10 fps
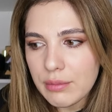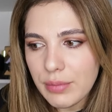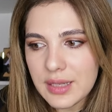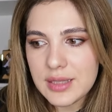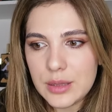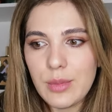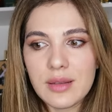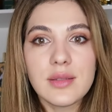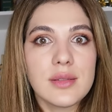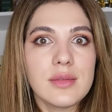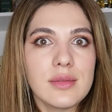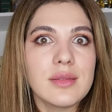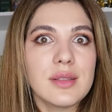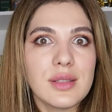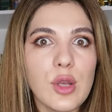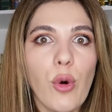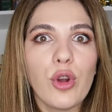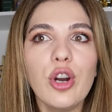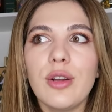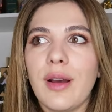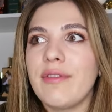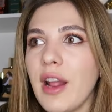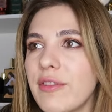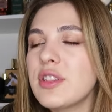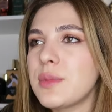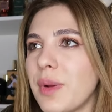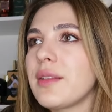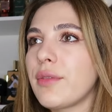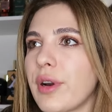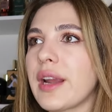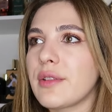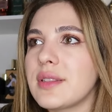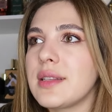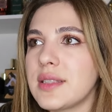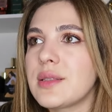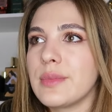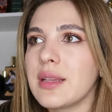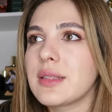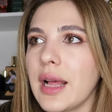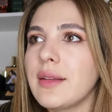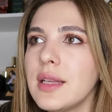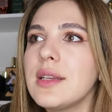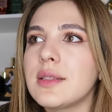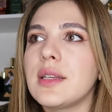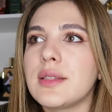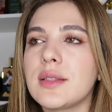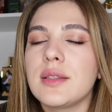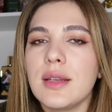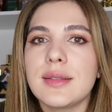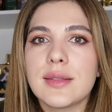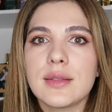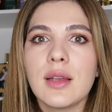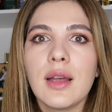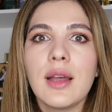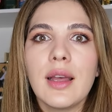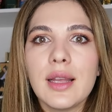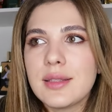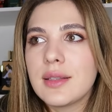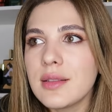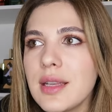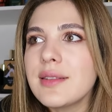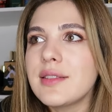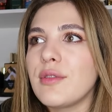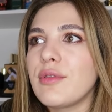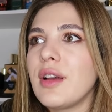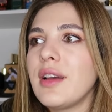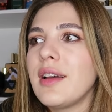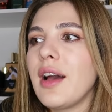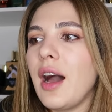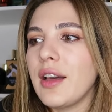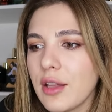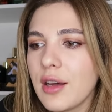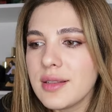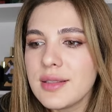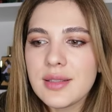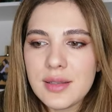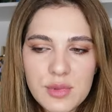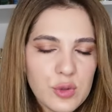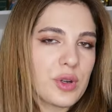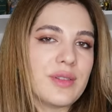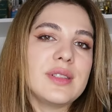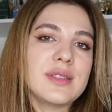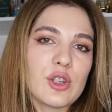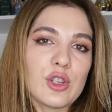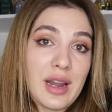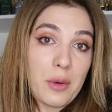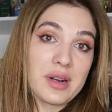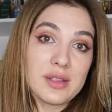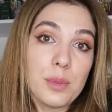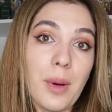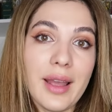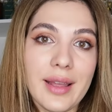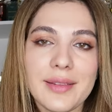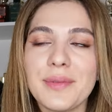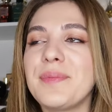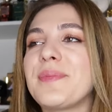But it smells so good. I've never smelled a fragrance that smells like this. It's, it's, it's addictive. I thought it's some sort of dessert and I wanted to buy it.